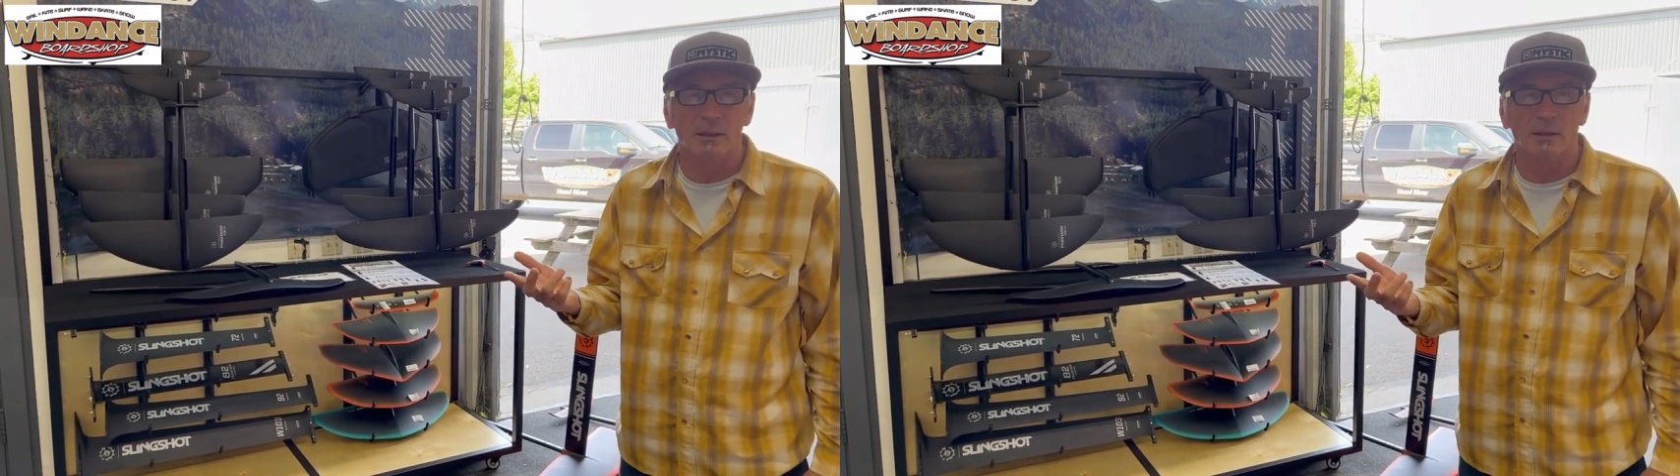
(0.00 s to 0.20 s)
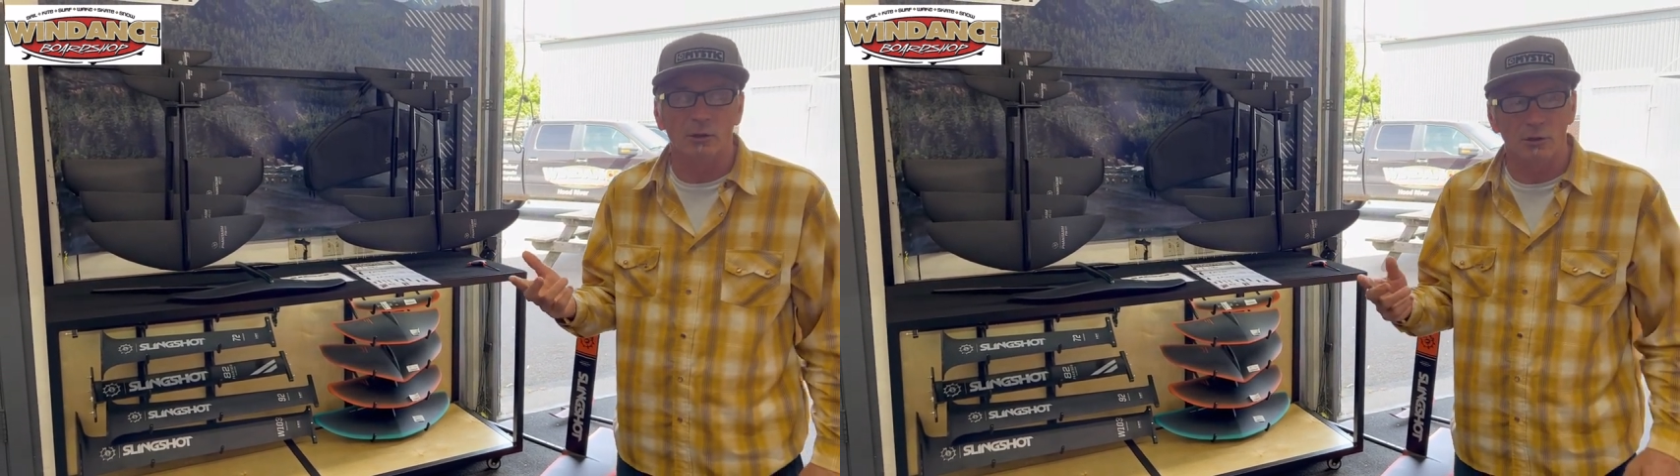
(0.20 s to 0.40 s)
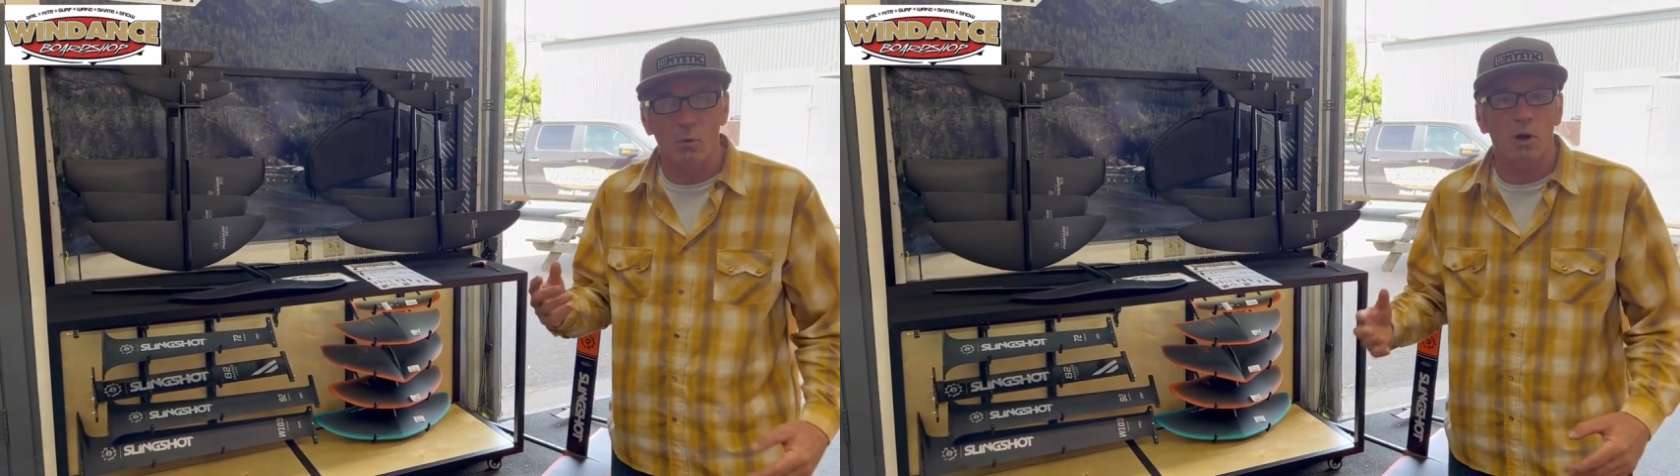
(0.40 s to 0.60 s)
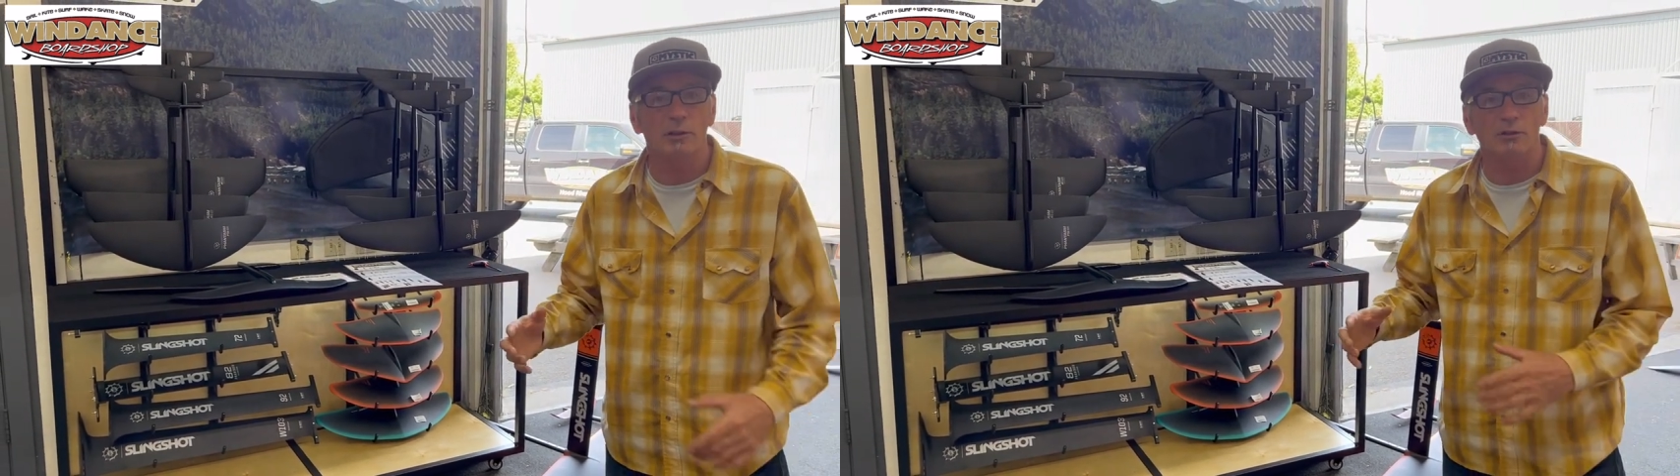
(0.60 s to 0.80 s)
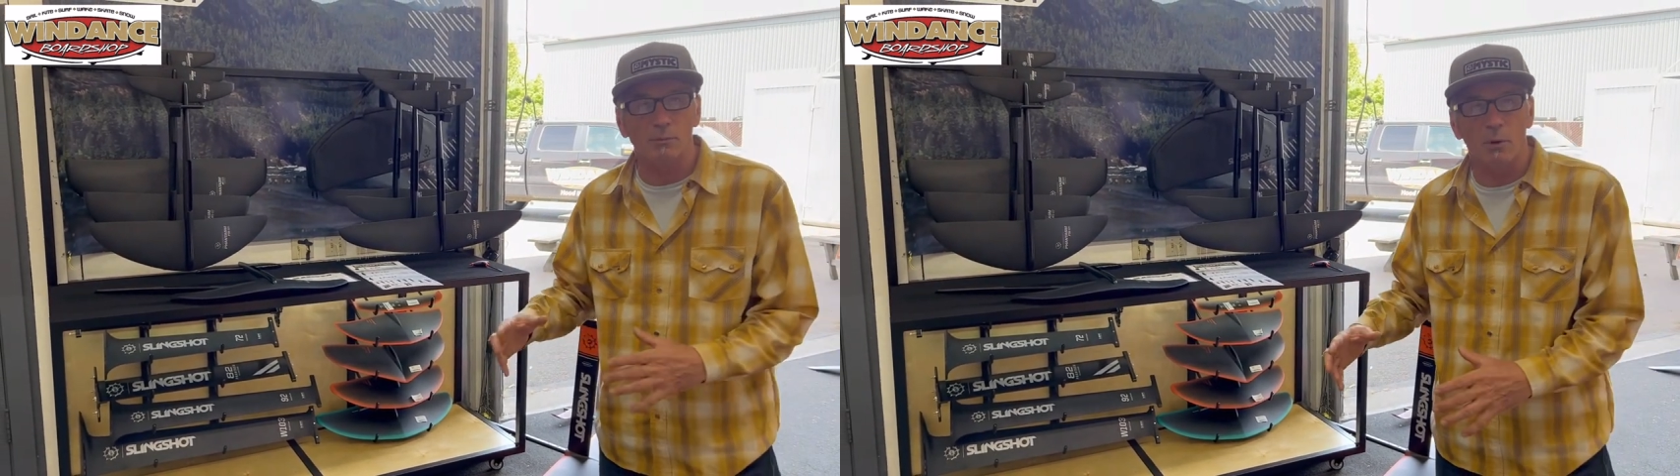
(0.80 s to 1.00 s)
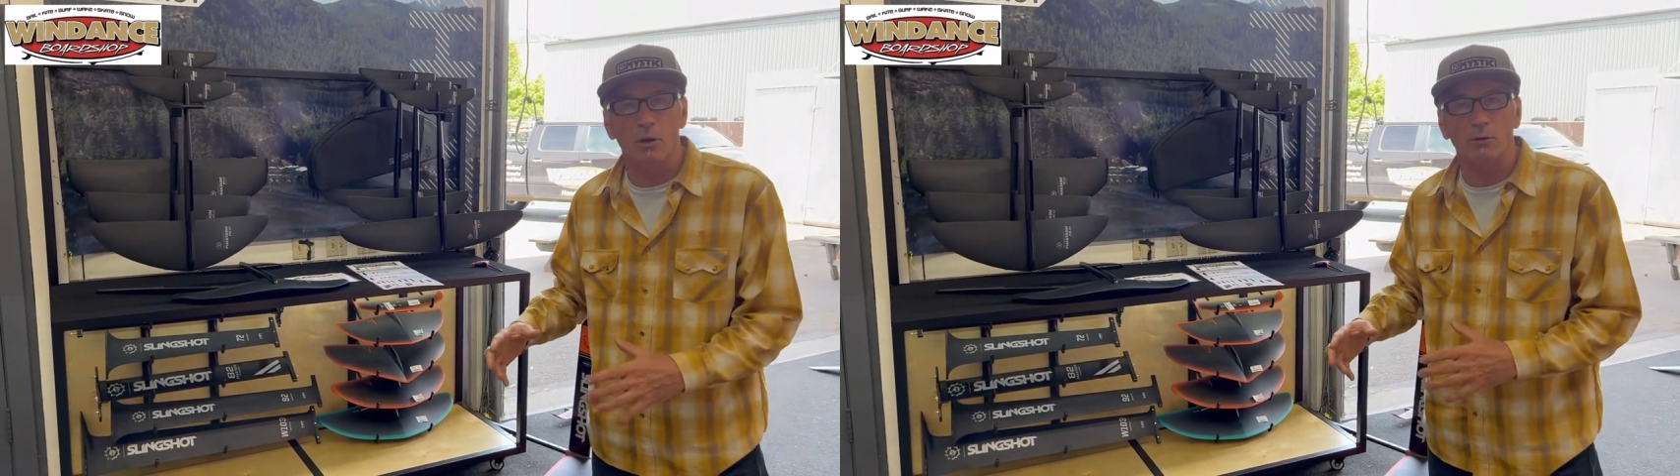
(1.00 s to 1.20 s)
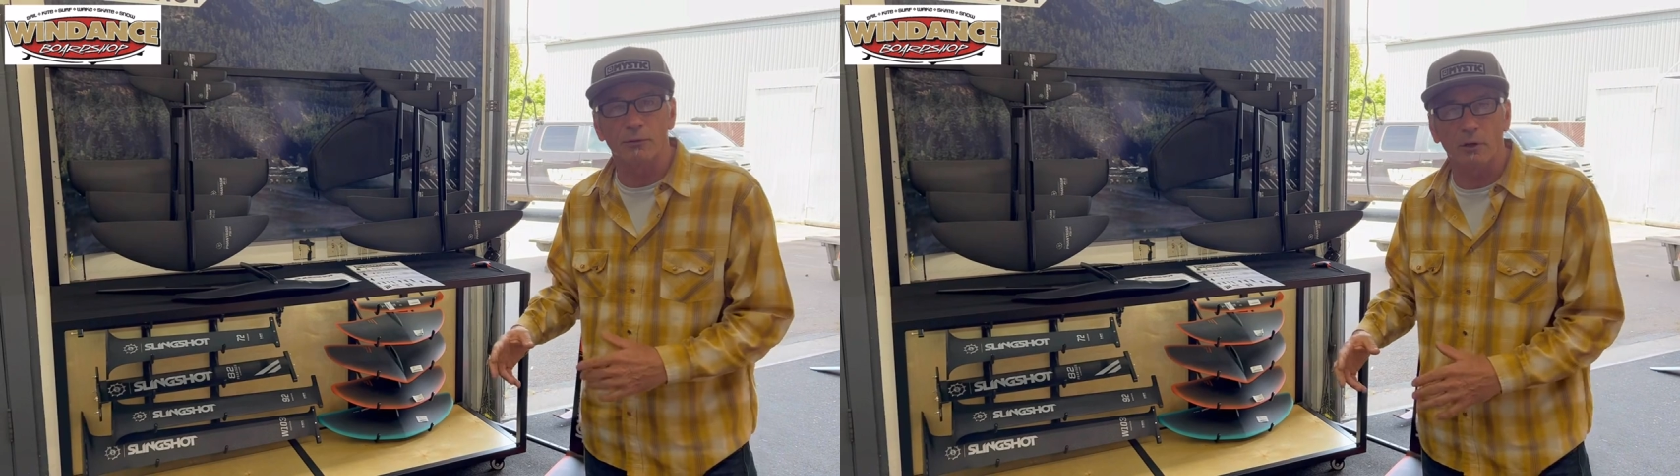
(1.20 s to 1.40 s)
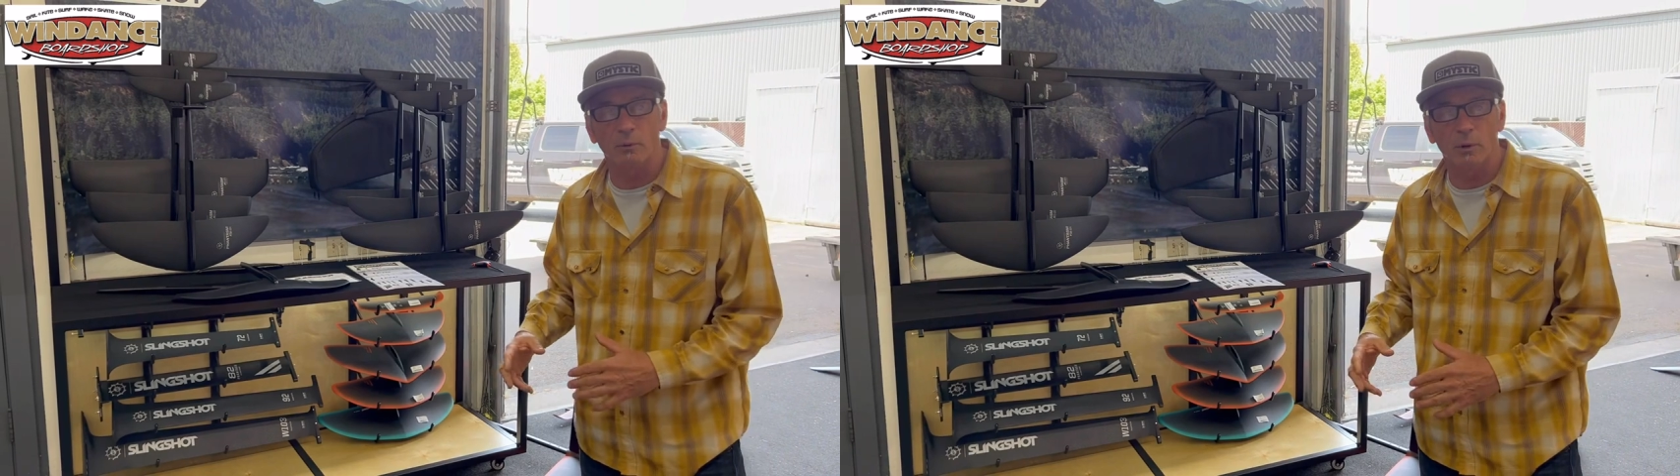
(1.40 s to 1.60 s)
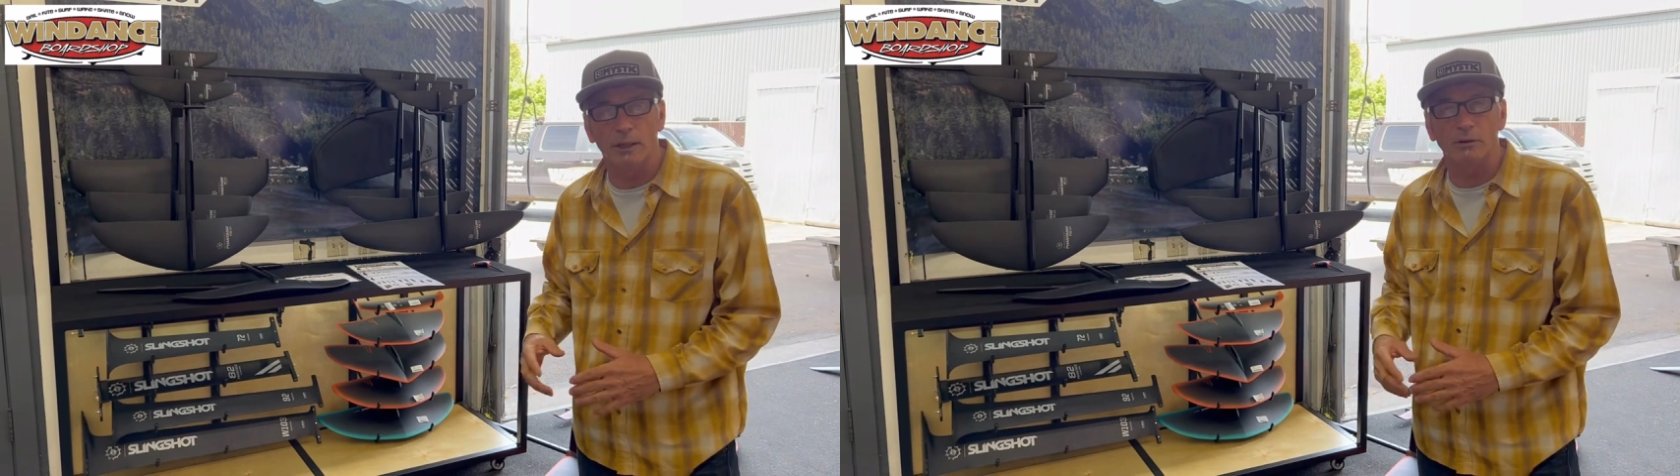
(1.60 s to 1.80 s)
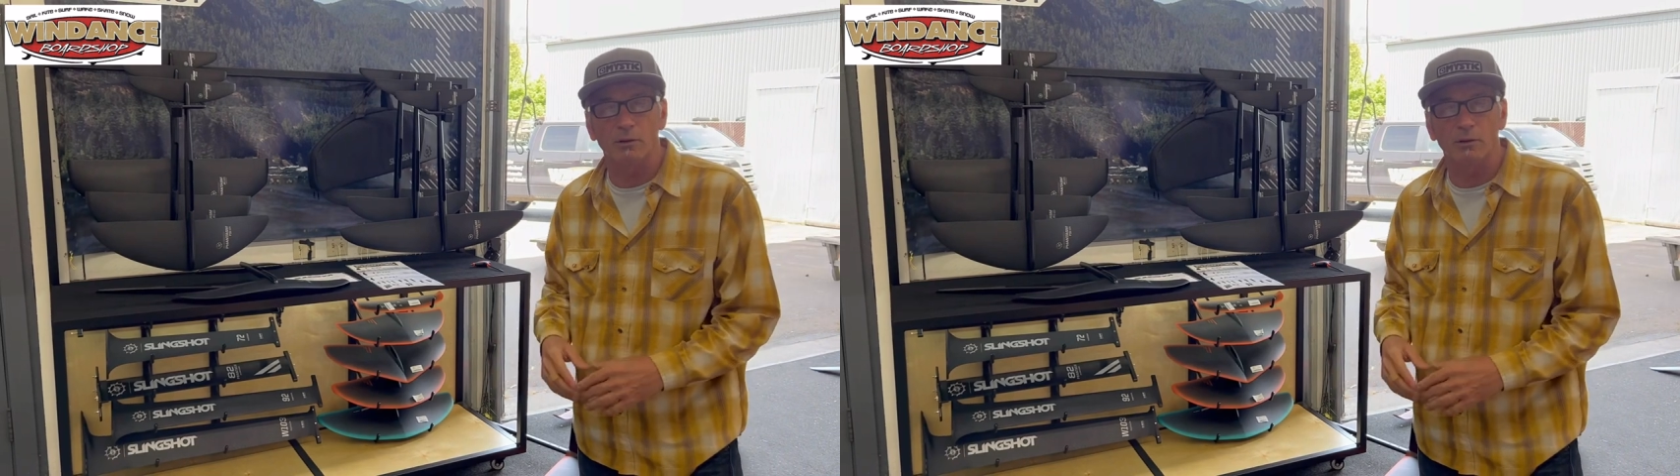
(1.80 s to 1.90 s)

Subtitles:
you know, you want a smaller front wing.